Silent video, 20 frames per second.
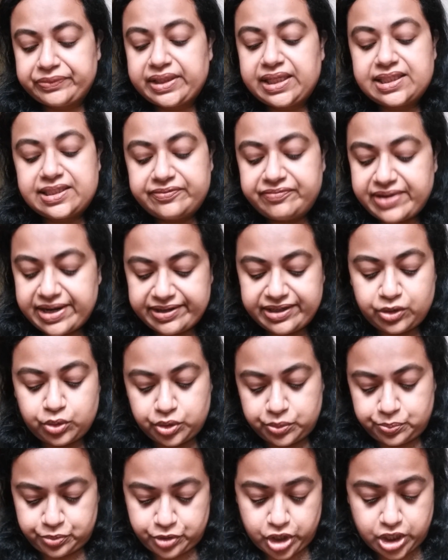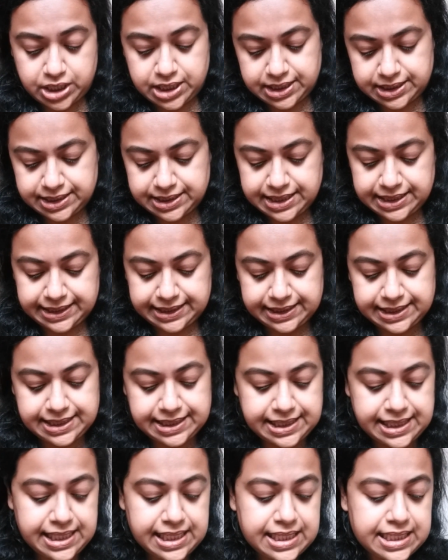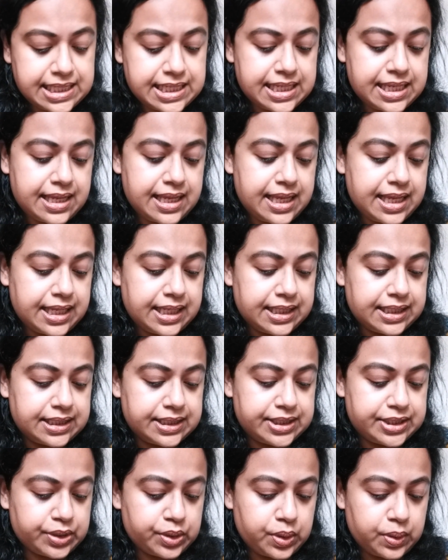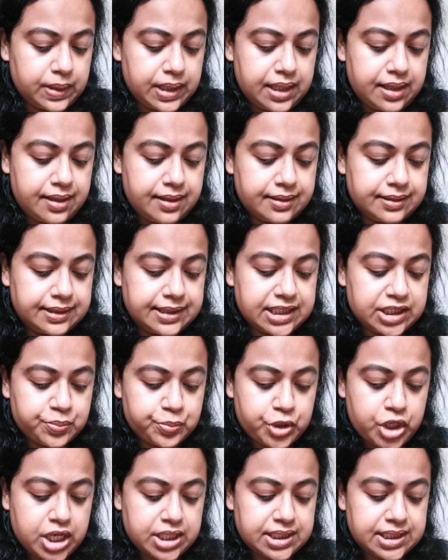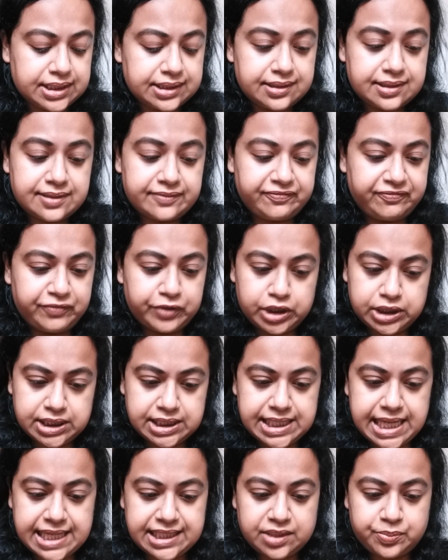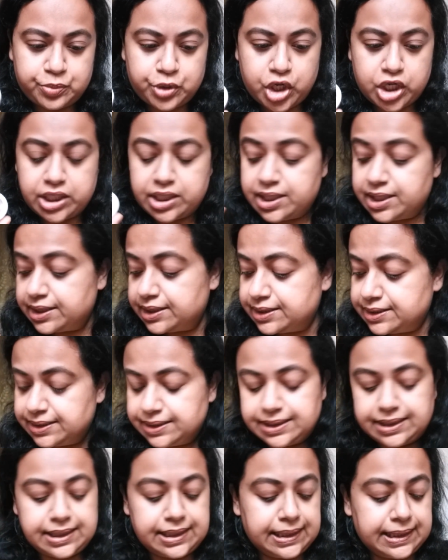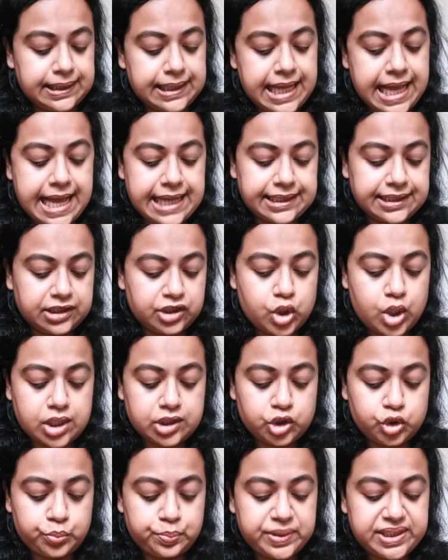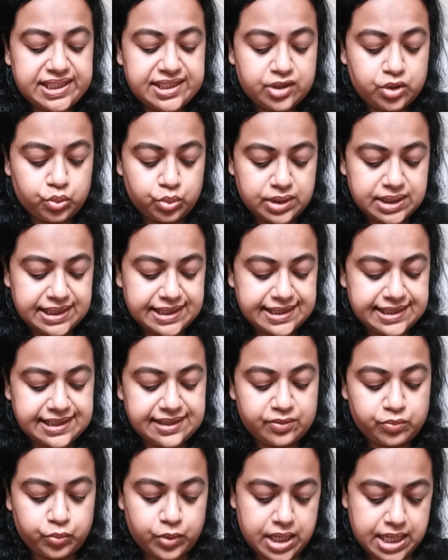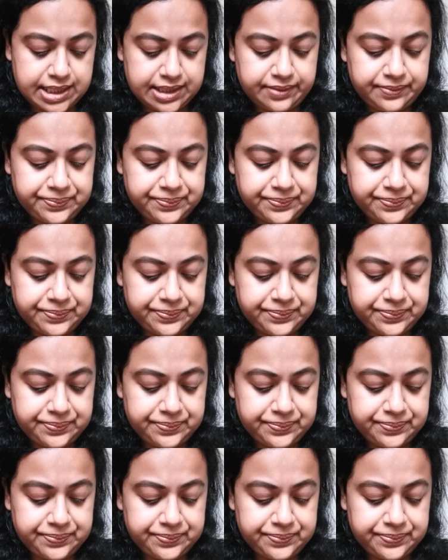it's a very good product, I can say. So this product is a full size product, and it costs ₹261.